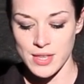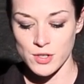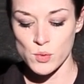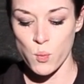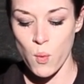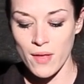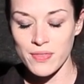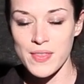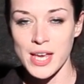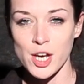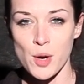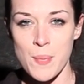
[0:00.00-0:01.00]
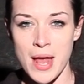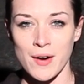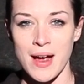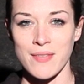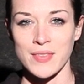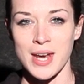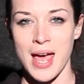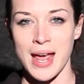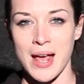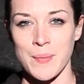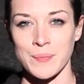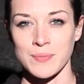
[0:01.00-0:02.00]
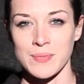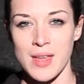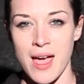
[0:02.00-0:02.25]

There's one thing you're better at than I am,